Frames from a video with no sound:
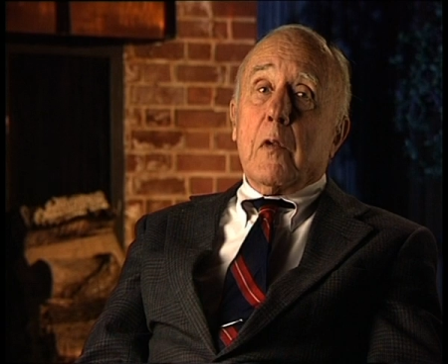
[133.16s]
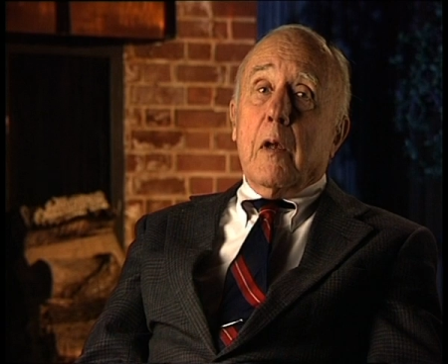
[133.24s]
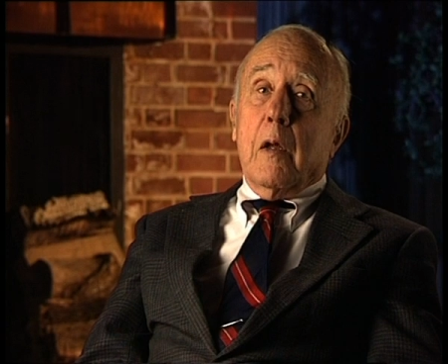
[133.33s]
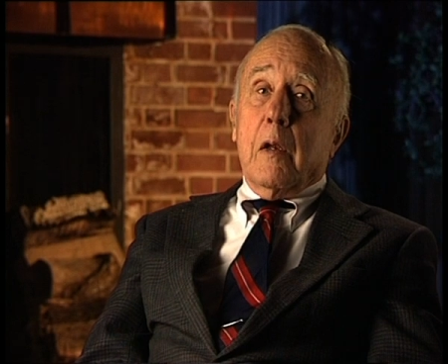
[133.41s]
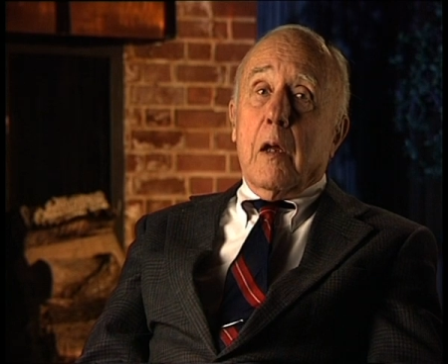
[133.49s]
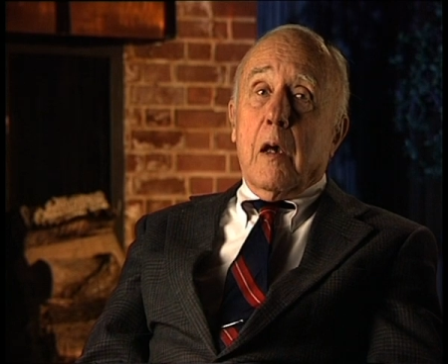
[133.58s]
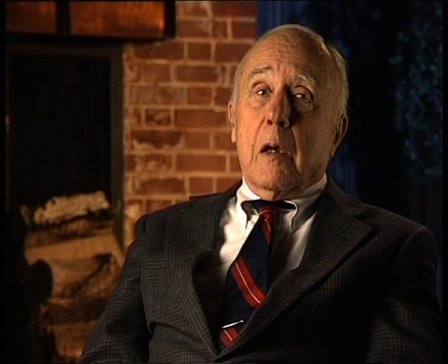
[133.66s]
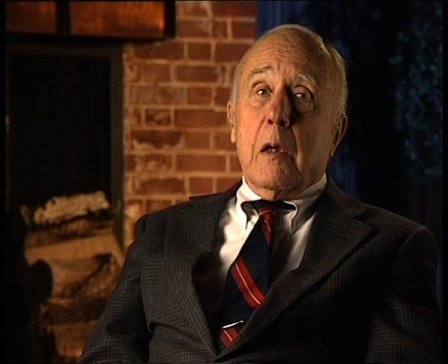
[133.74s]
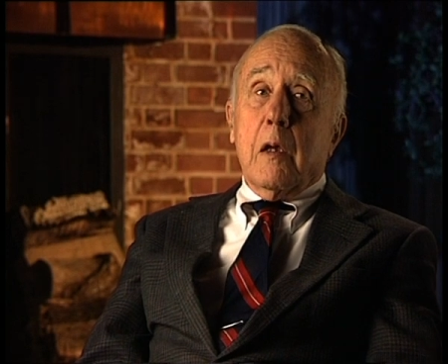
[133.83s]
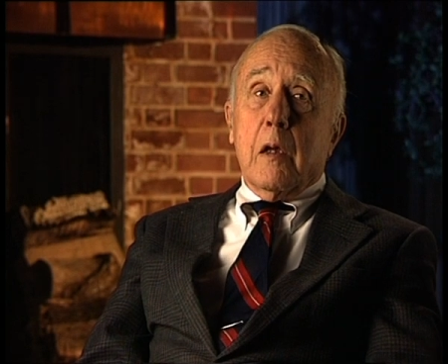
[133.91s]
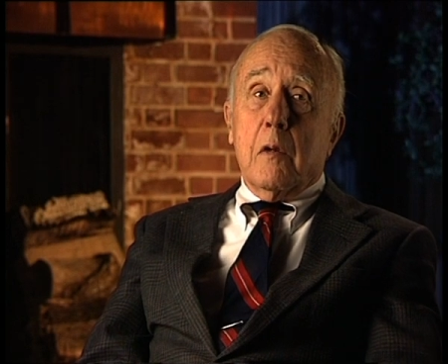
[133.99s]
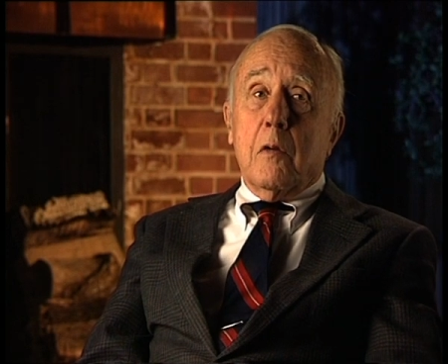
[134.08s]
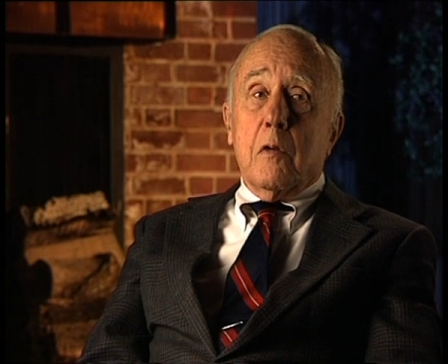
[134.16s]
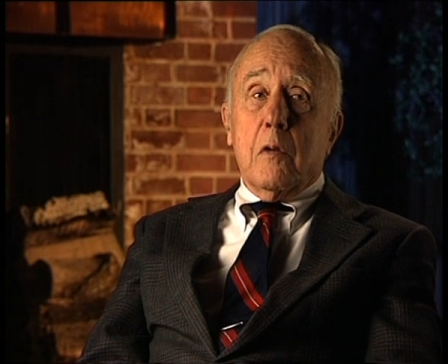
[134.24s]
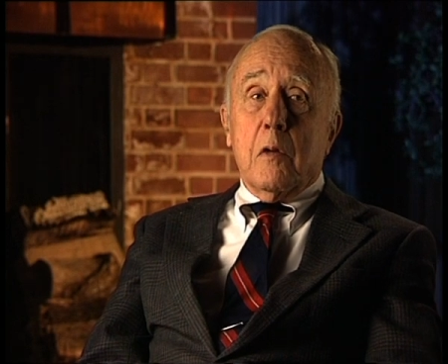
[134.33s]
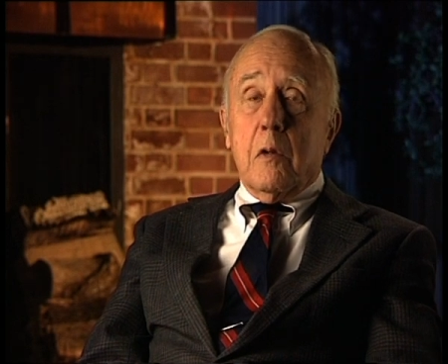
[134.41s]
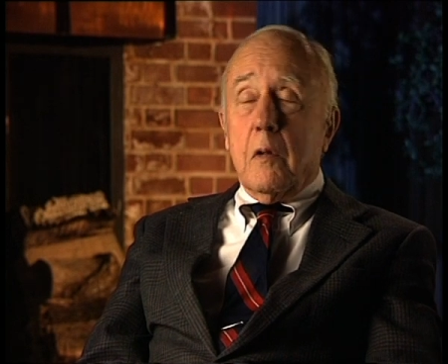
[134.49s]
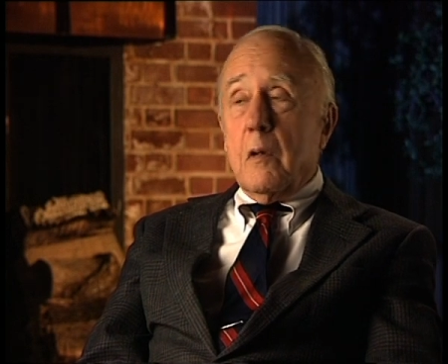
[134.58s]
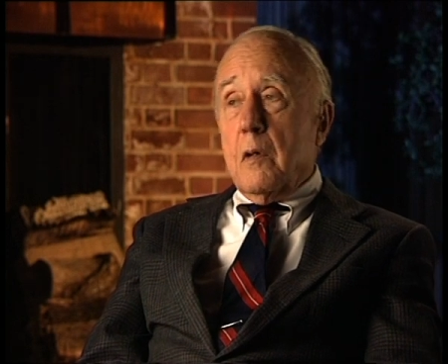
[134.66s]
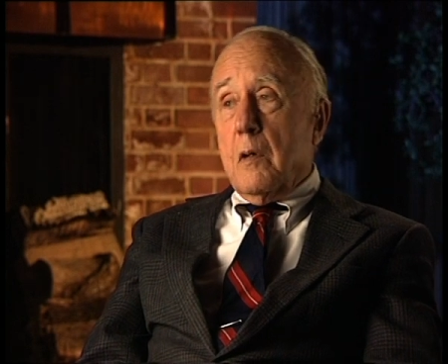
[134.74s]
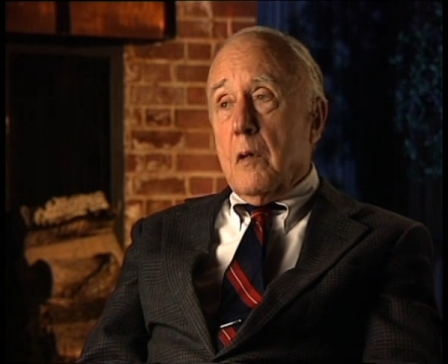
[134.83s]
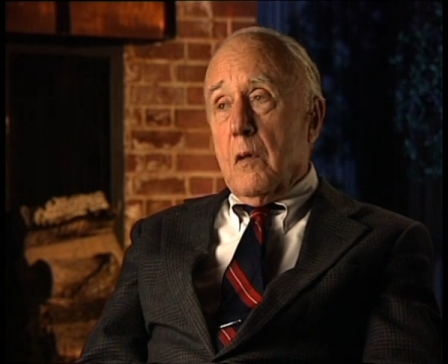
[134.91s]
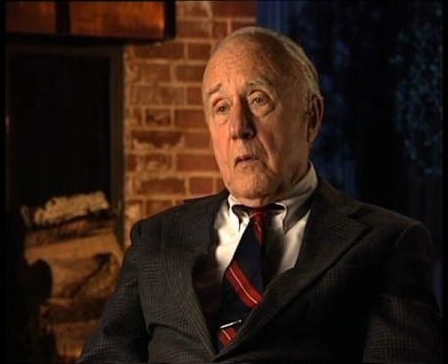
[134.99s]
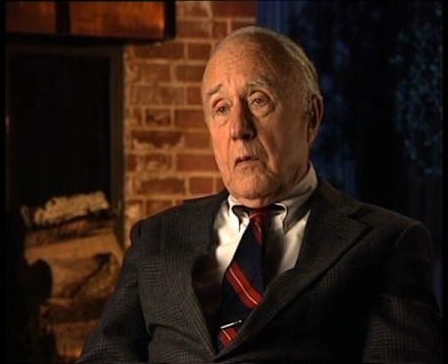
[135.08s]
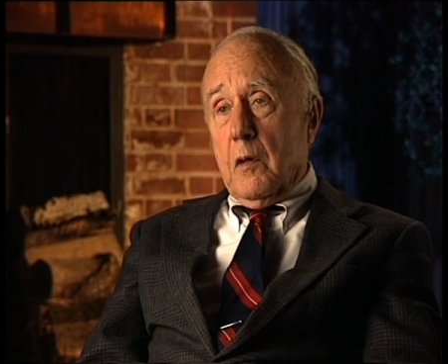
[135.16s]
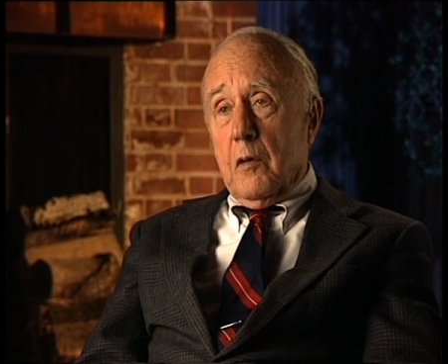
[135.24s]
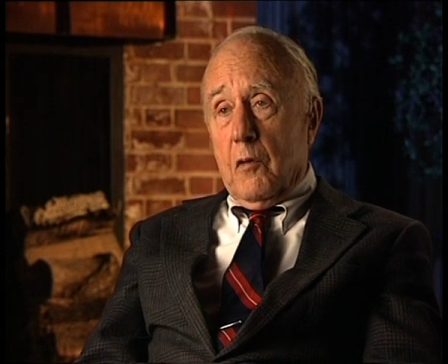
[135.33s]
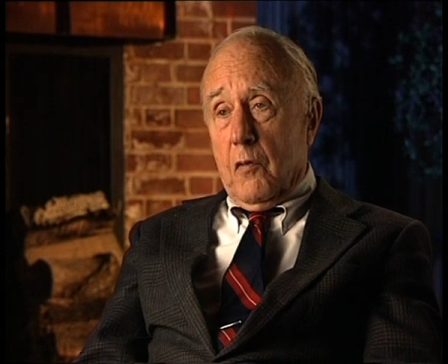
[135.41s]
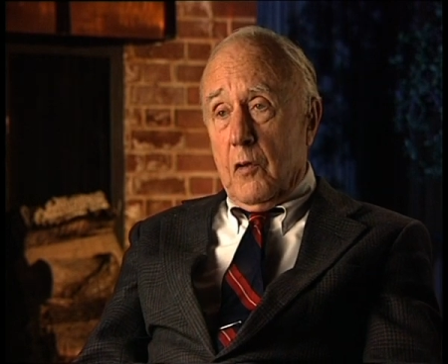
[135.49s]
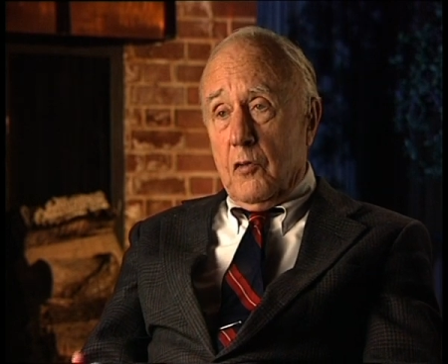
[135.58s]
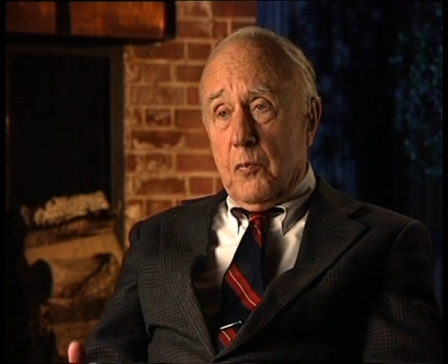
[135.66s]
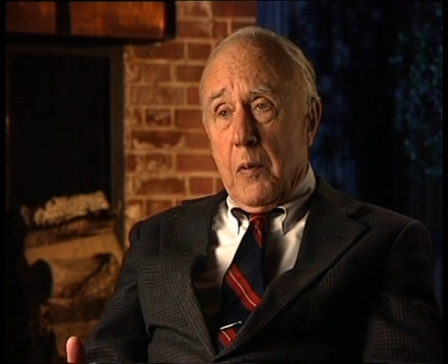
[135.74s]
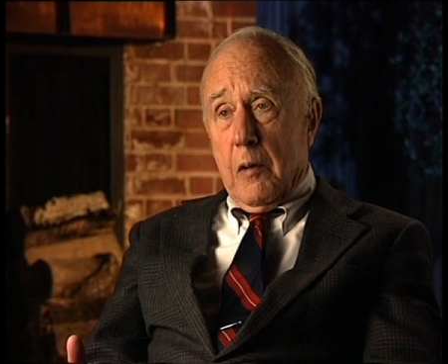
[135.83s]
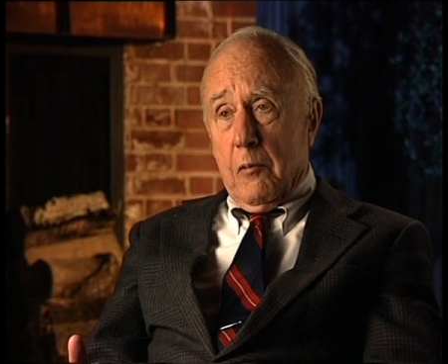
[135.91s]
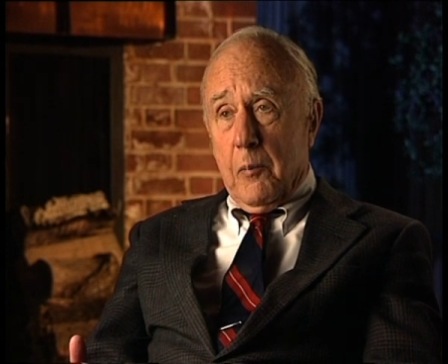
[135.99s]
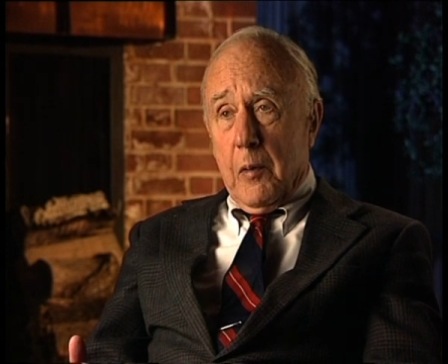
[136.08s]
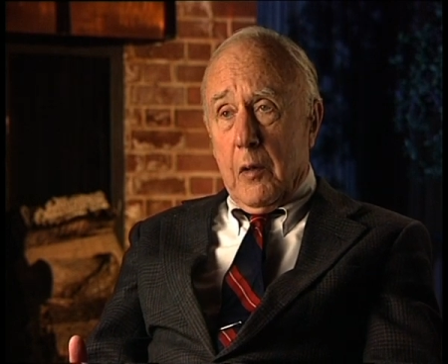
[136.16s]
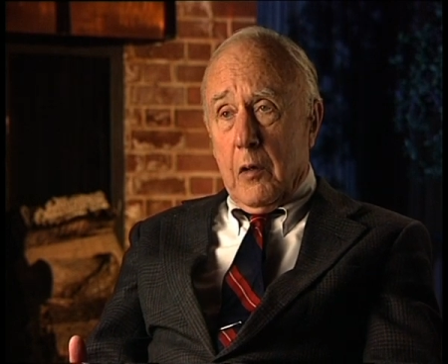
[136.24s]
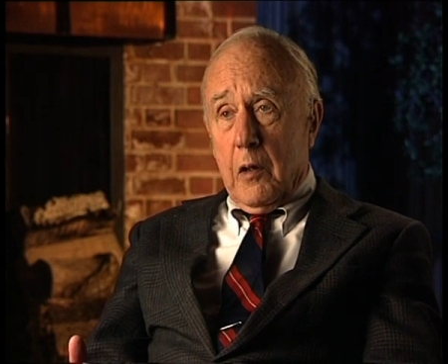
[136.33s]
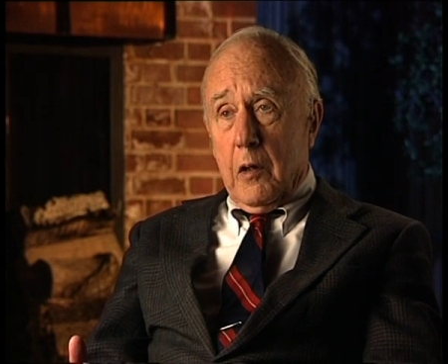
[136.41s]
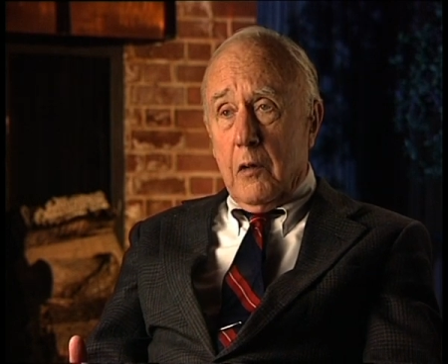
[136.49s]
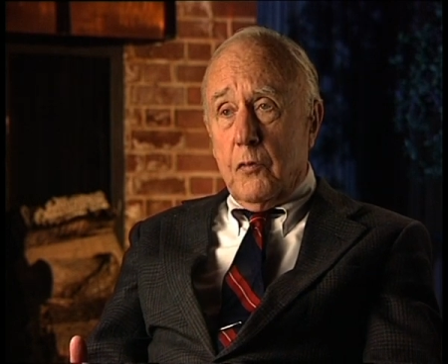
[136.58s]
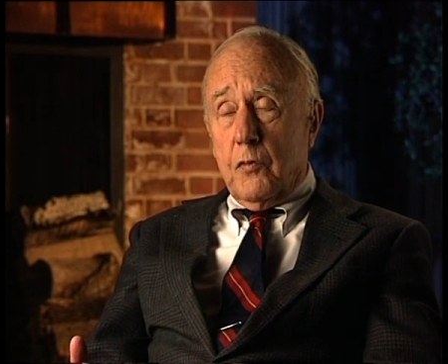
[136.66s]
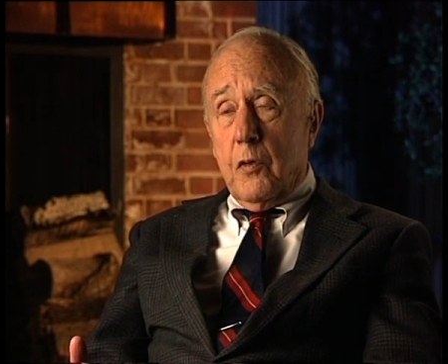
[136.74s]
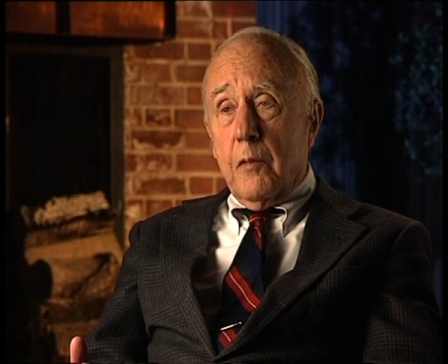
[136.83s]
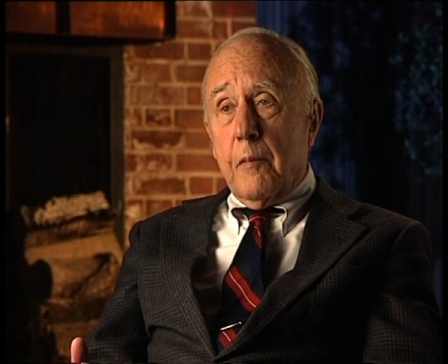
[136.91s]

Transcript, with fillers: And I had looked into these probabilities,